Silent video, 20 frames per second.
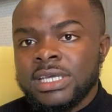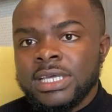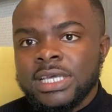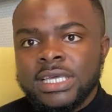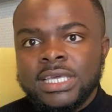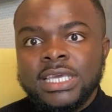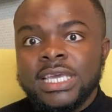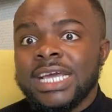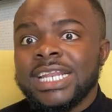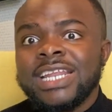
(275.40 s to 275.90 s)

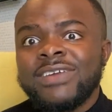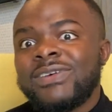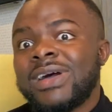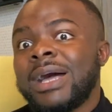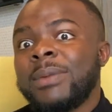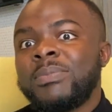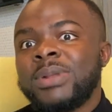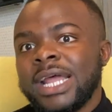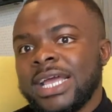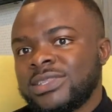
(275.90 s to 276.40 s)
He had never
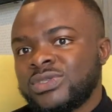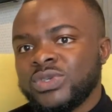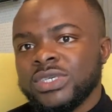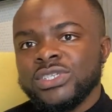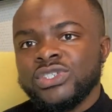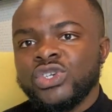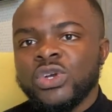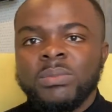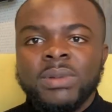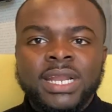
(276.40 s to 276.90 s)
applied to a
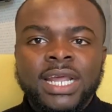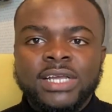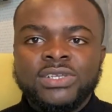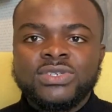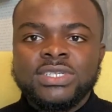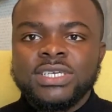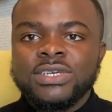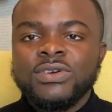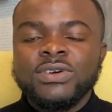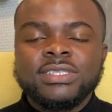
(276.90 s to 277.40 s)
job and
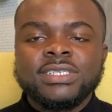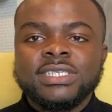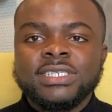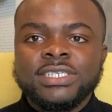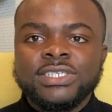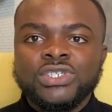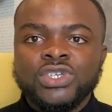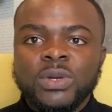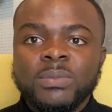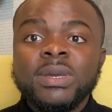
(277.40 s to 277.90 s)
actually gotten the
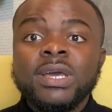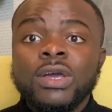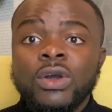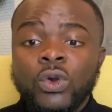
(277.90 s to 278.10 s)
job.